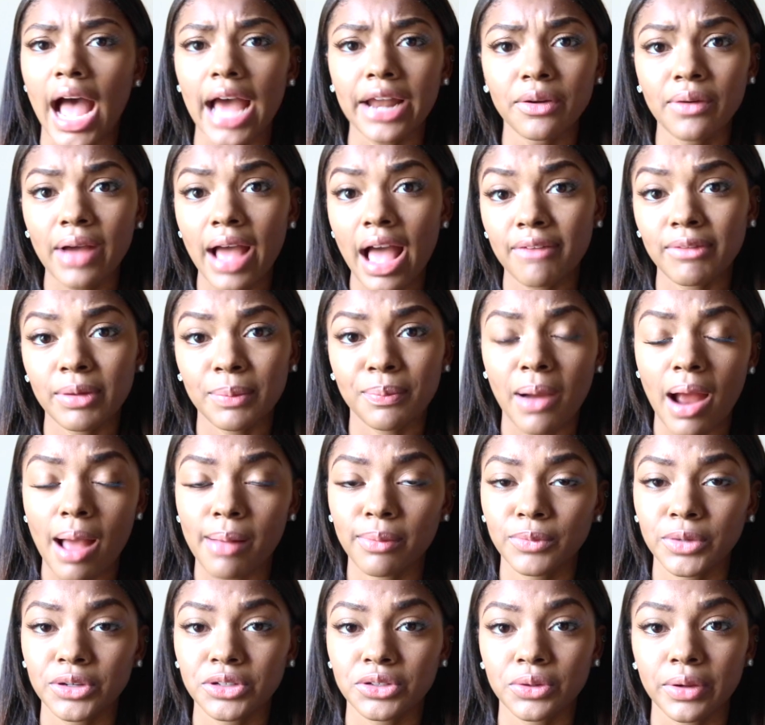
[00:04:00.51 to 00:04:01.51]
I don't have a
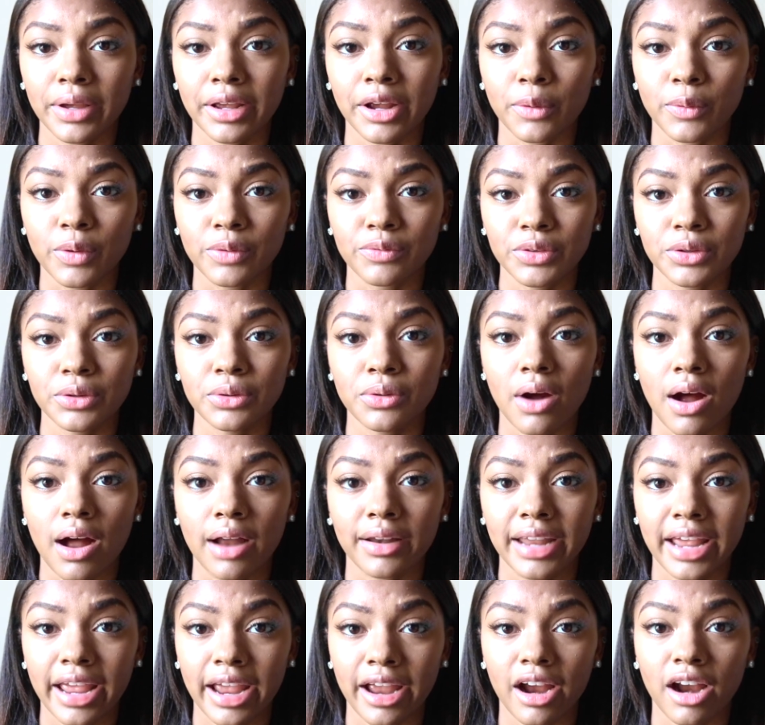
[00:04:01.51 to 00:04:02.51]
problem with doing a review
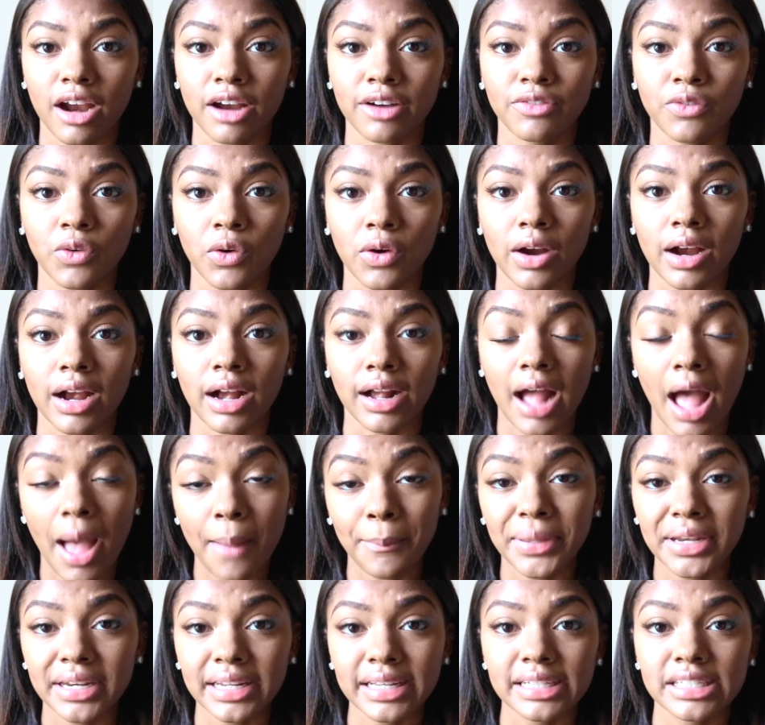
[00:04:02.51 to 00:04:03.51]
on hair for
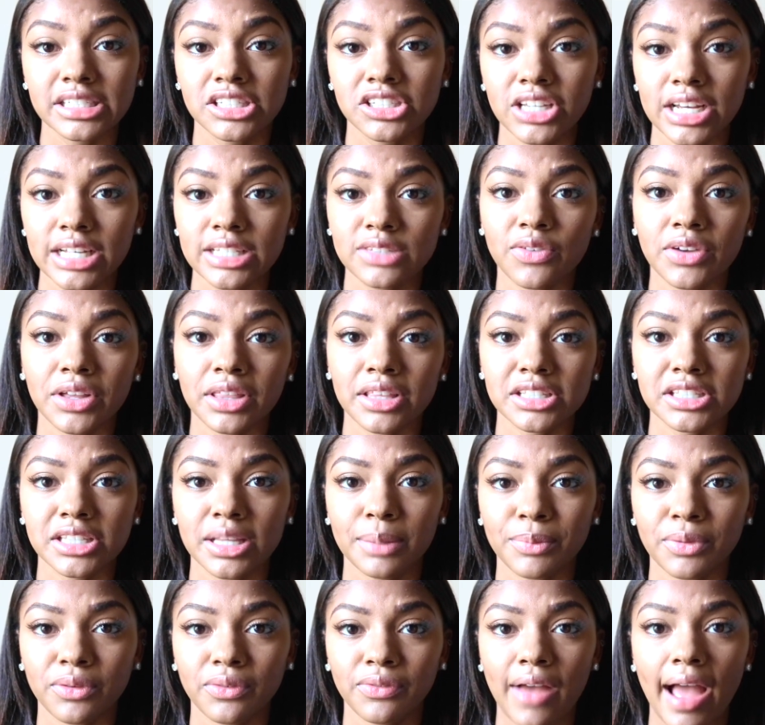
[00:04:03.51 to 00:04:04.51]
companies, just for the
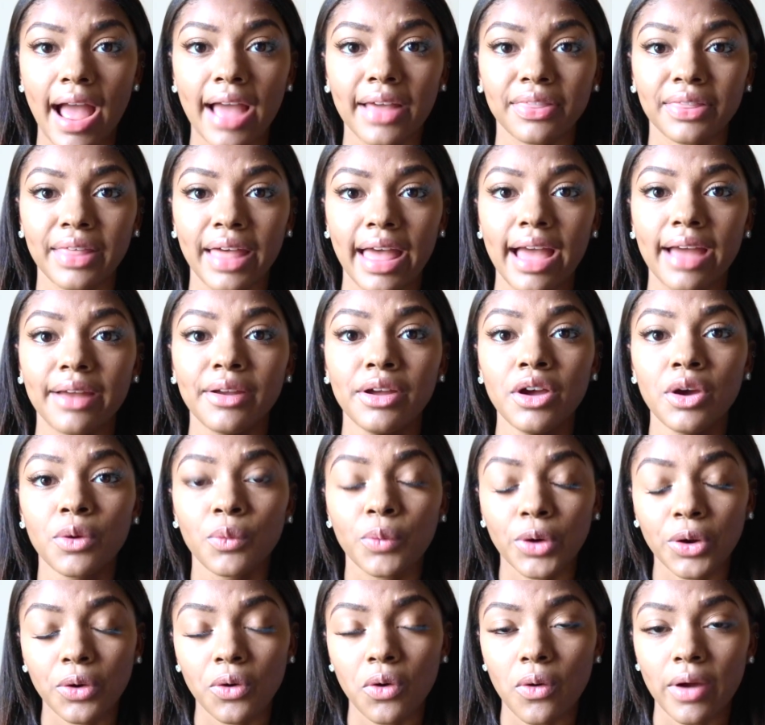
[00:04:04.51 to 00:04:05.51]
simple fact that
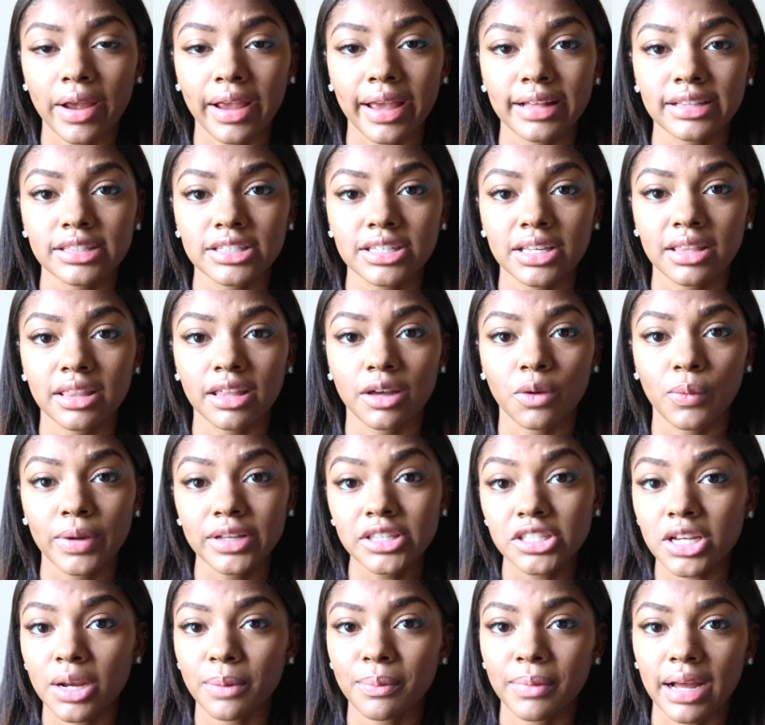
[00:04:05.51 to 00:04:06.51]
we're going into the
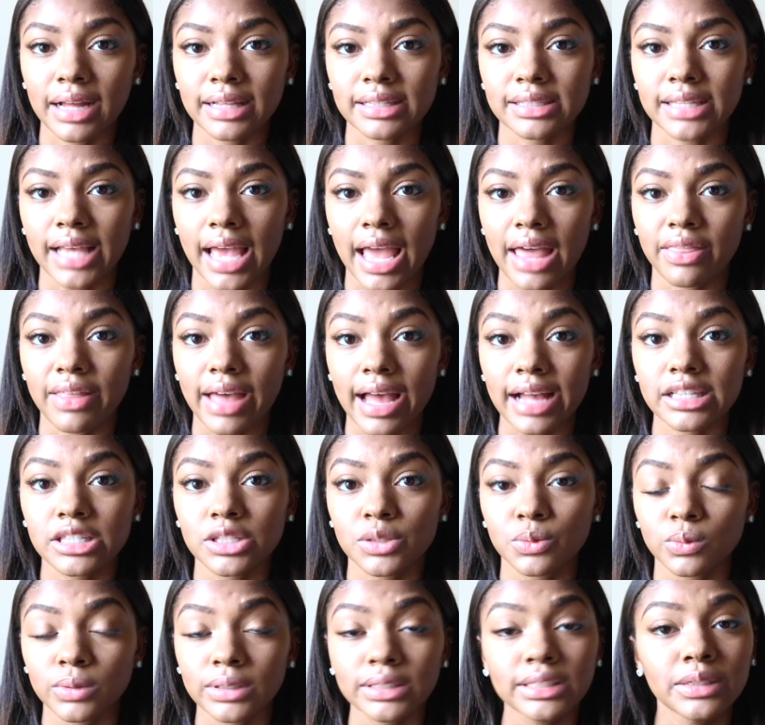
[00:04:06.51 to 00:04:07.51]
winter months, and
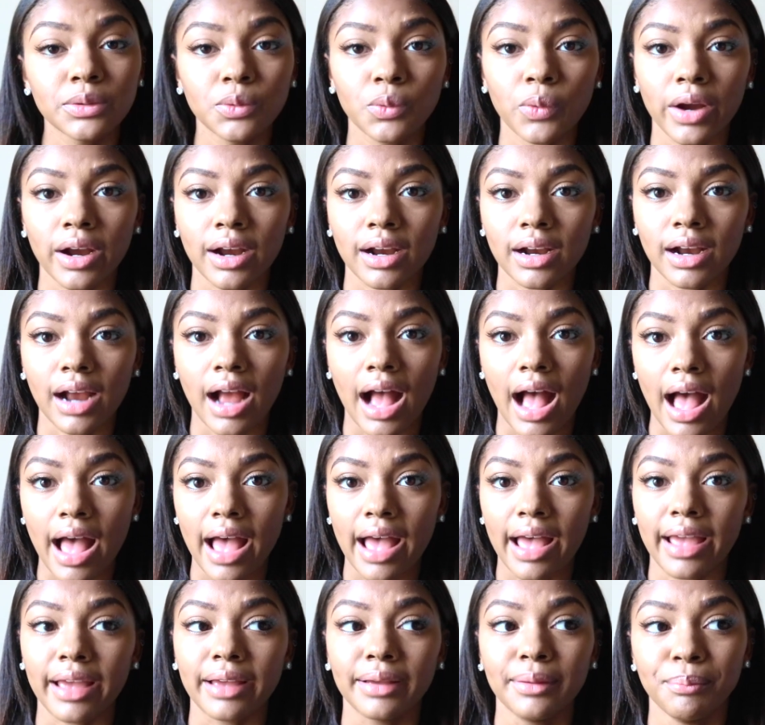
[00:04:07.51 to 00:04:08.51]
that's really where
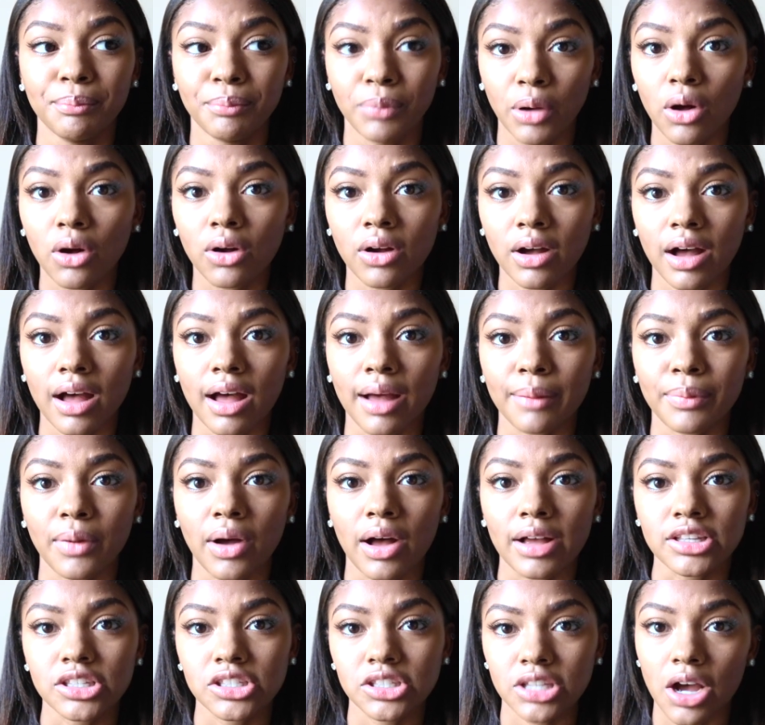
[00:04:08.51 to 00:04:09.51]
I bulk up
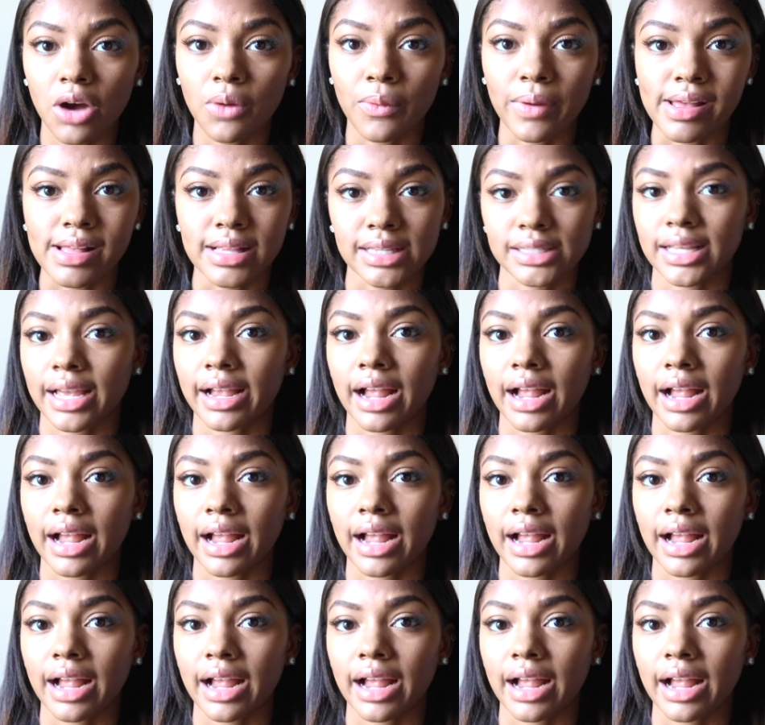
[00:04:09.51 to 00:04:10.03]
on sew-ins.